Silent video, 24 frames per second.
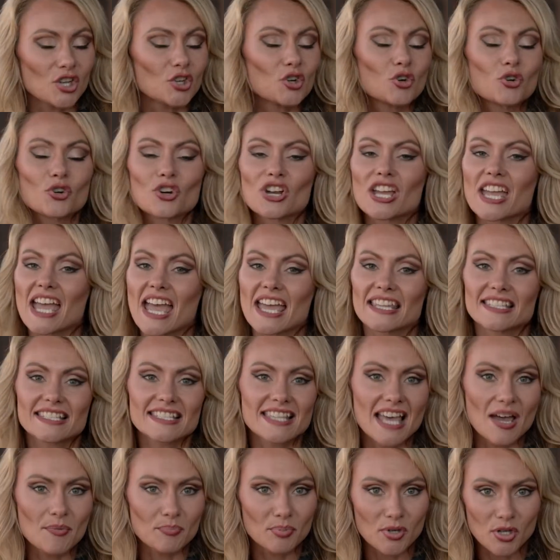creates
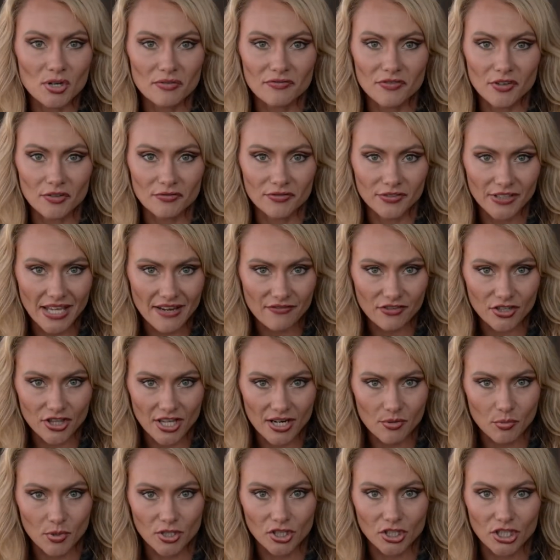that beautiful flavor
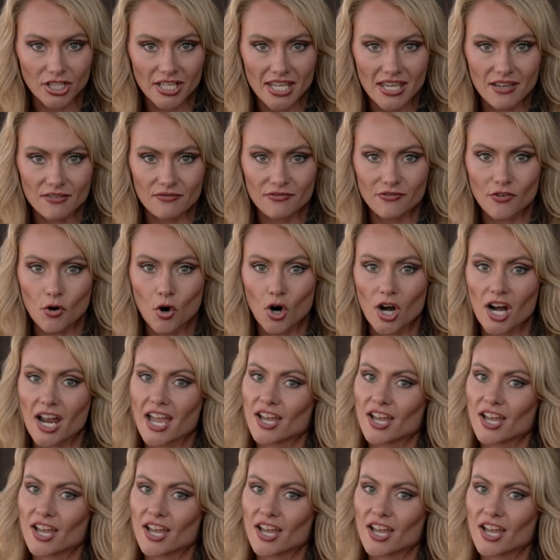that we're looking for,